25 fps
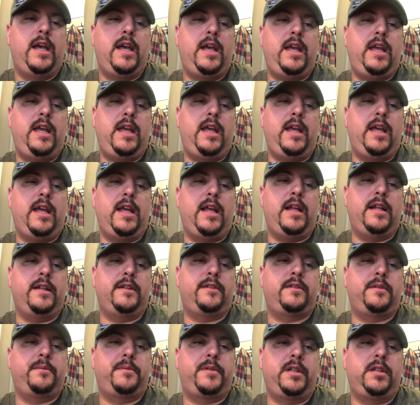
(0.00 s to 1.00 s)
and
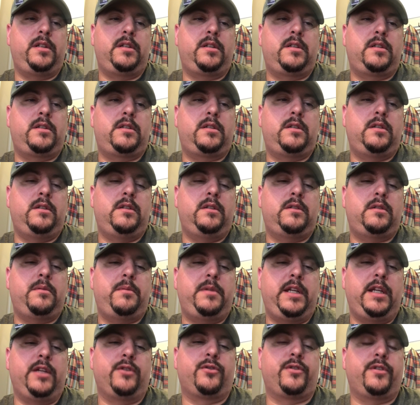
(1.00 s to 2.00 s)
something
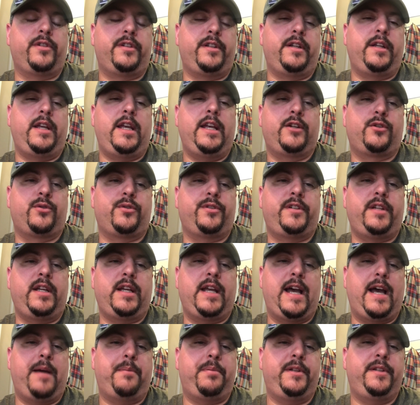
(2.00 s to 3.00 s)
interesting
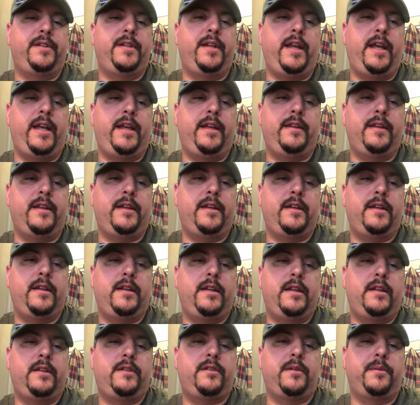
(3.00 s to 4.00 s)
happened today. That
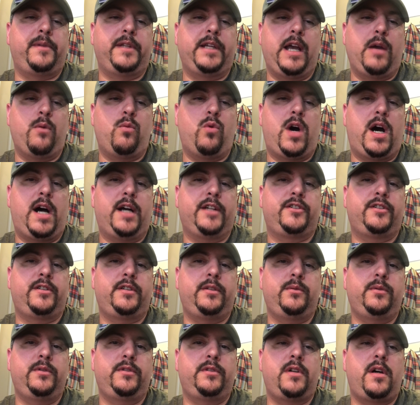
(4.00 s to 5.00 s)
it's something I watched.
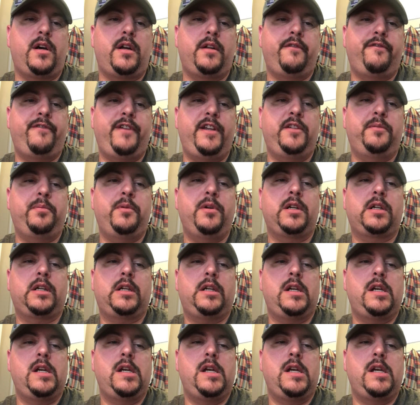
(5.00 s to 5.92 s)
It was on Facebook.